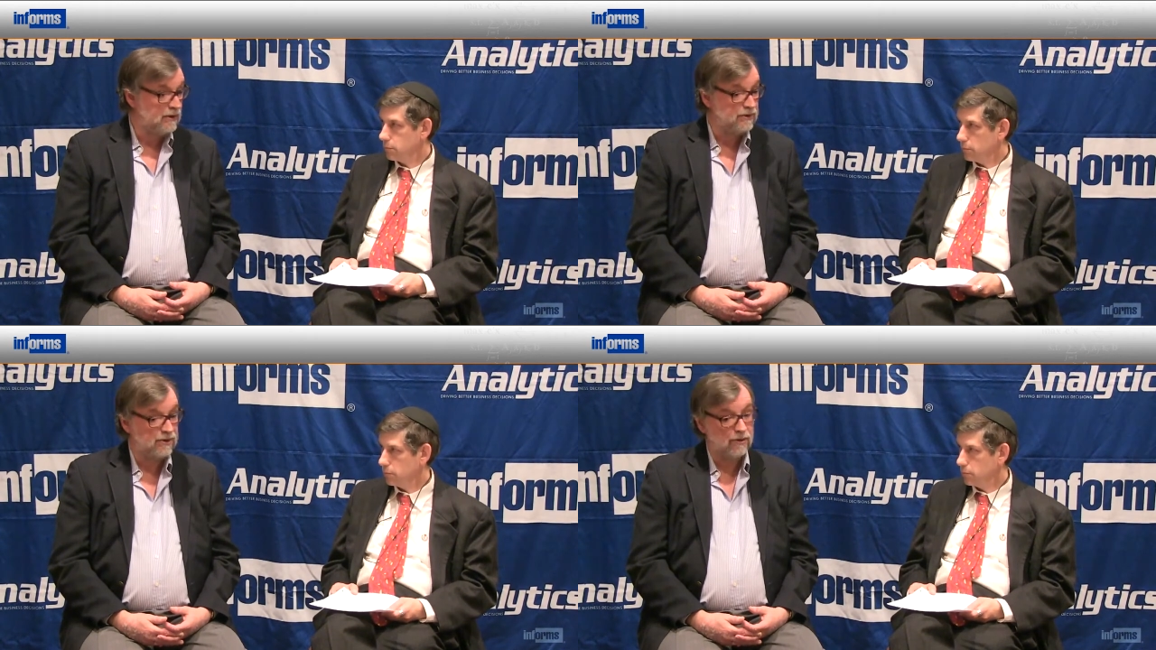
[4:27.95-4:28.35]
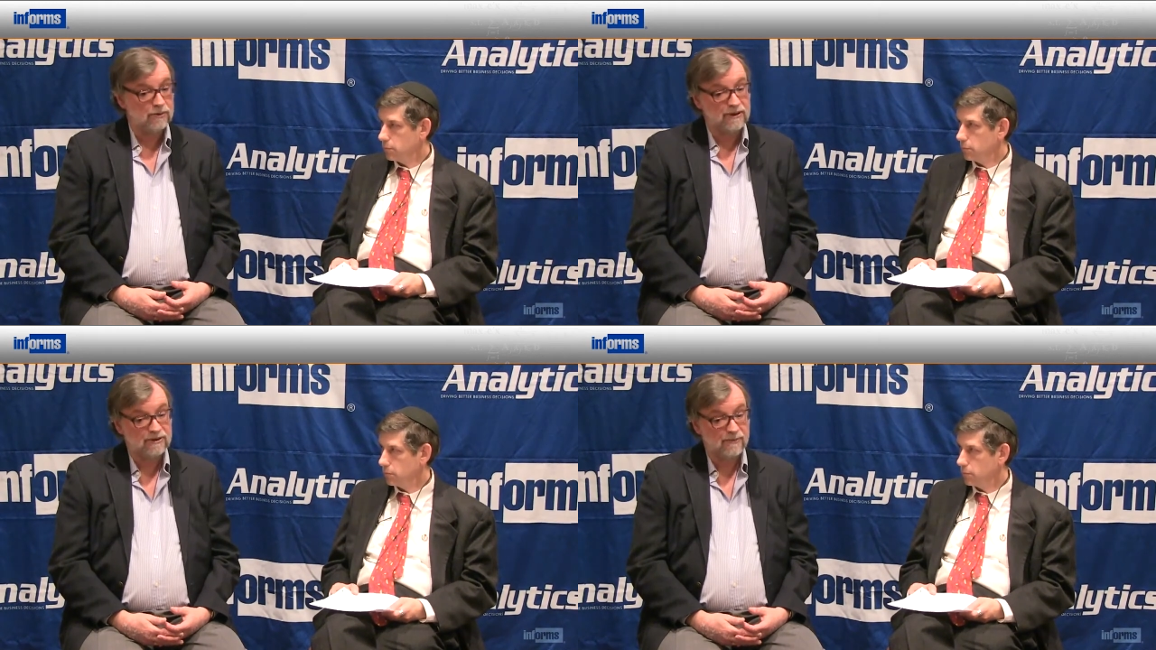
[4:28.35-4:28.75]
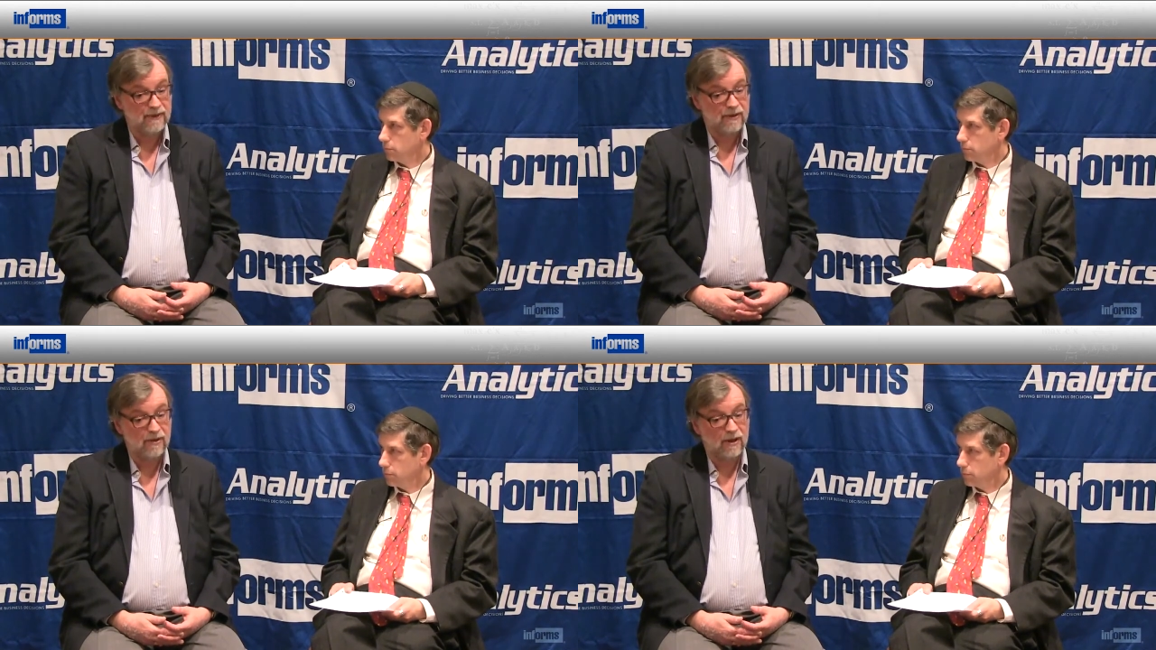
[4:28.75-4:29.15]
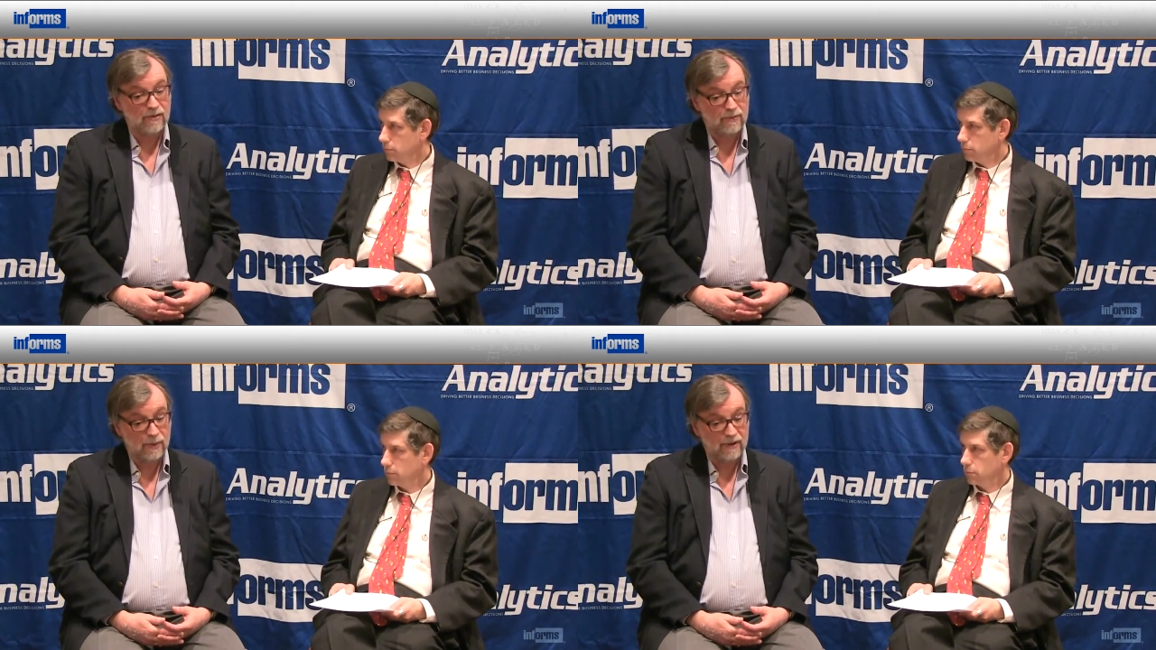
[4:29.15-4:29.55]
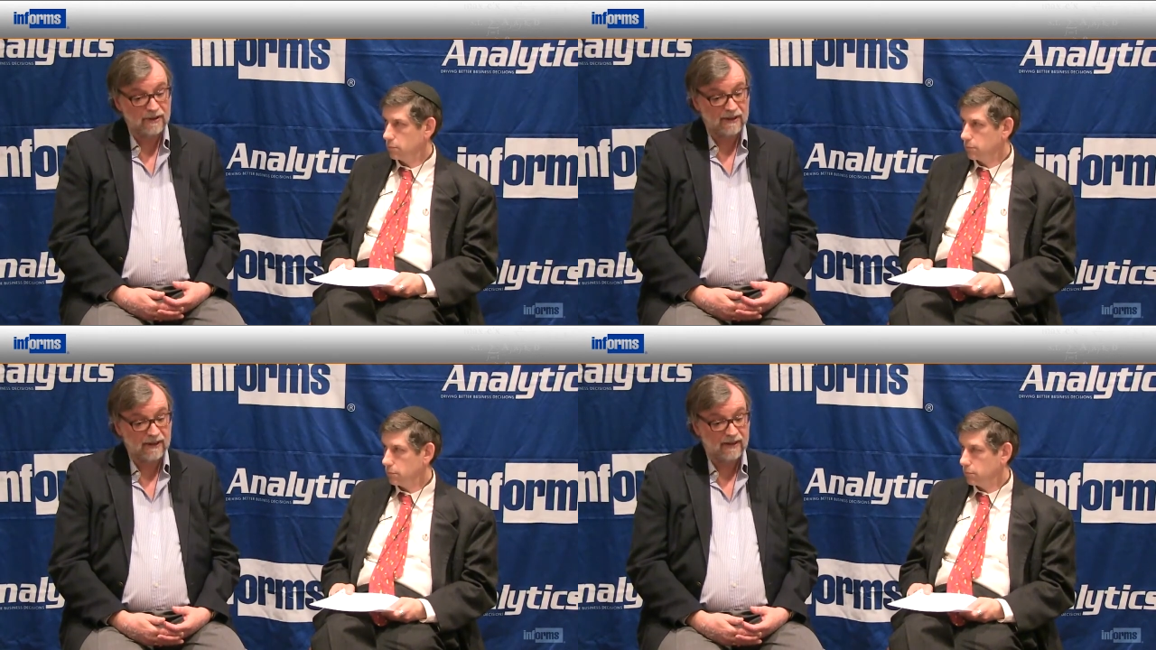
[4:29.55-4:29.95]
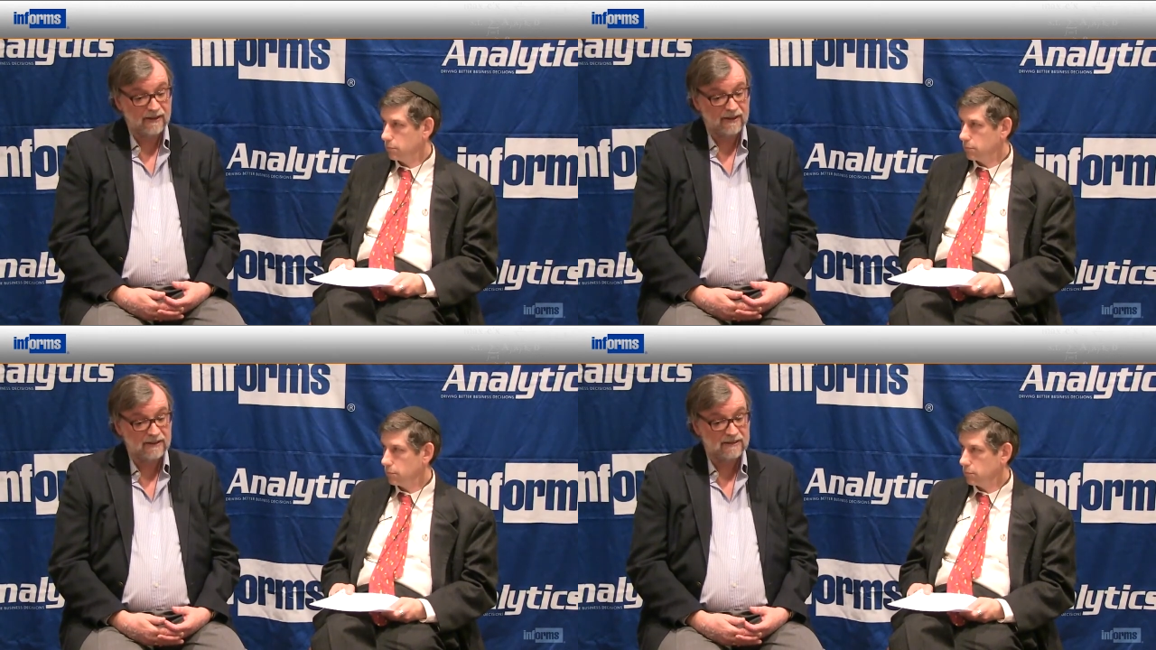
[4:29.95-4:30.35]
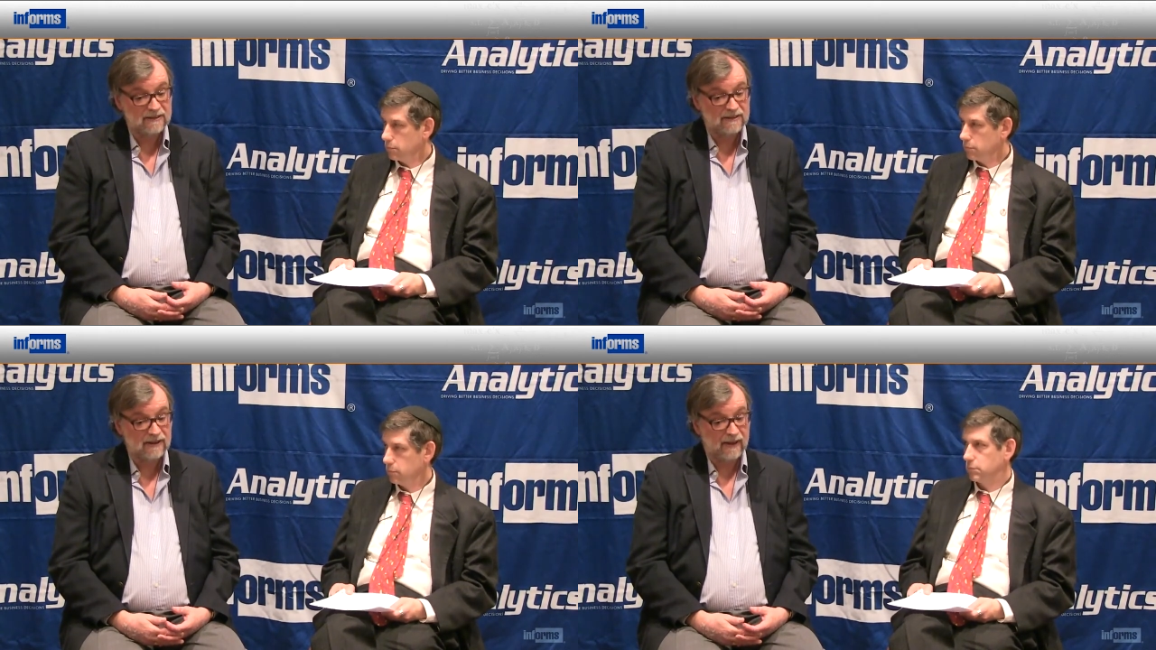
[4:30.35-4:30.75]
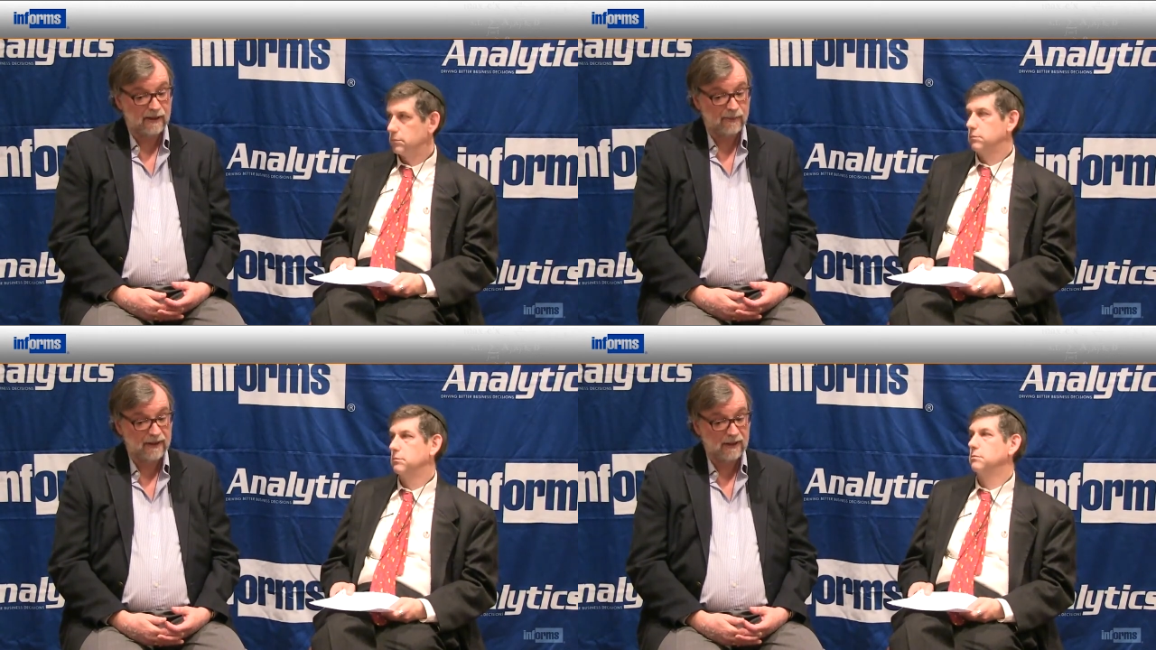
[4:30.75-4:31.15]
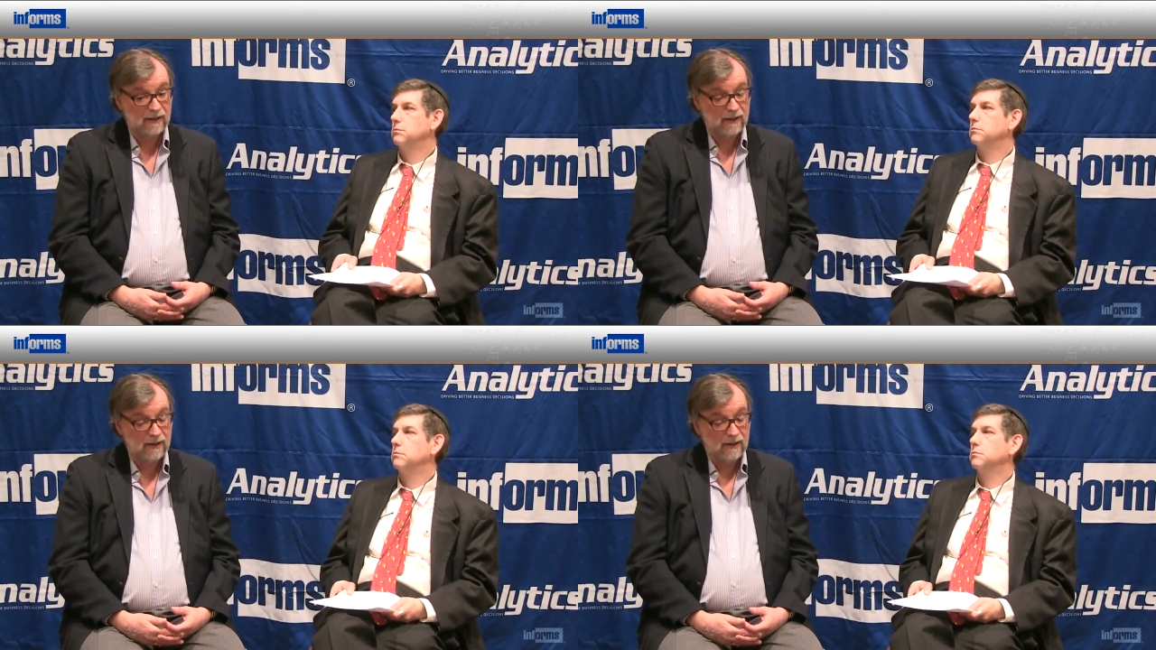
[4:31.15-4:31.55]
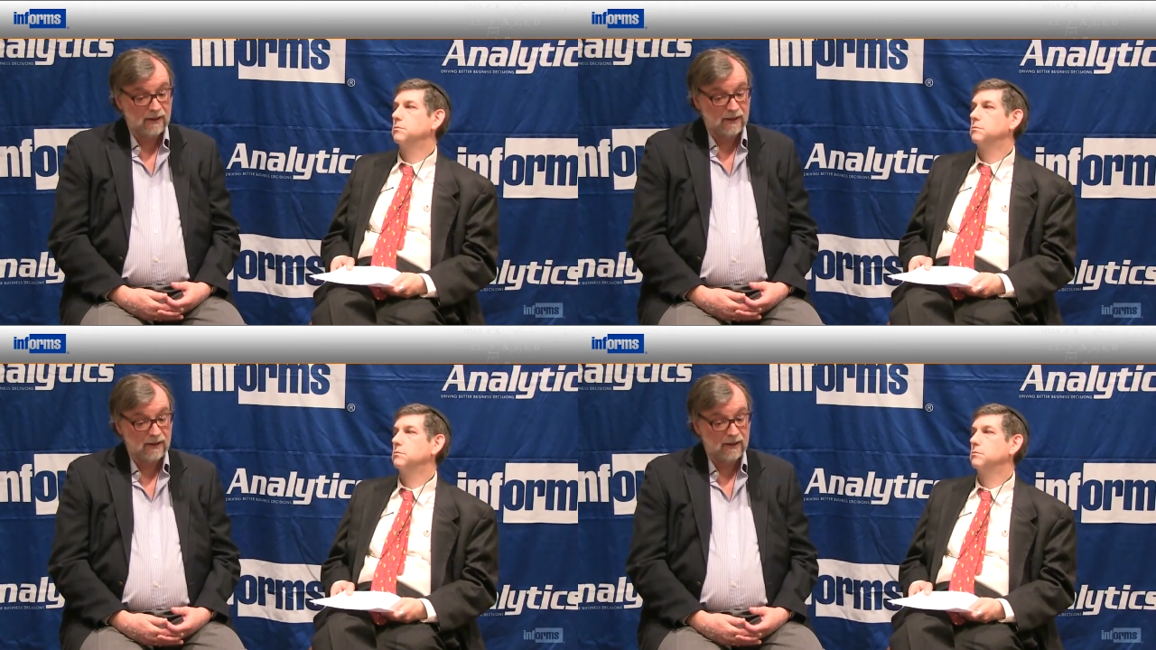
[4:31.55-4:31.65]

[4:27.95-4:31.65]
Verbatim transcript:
Speaker 1: So there's been a lot of work in this area.